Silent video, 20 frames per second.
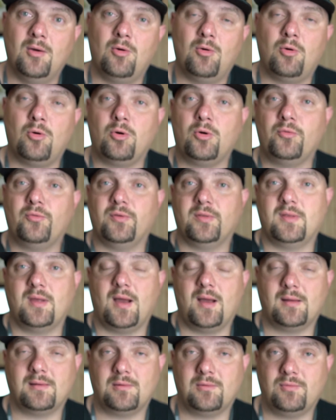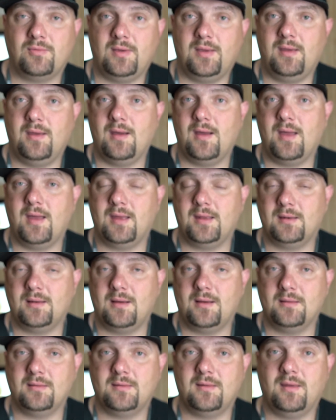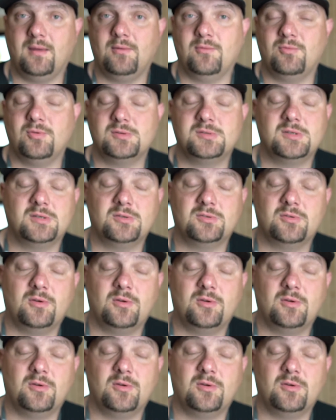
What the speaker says: or photography and hunting, fishing,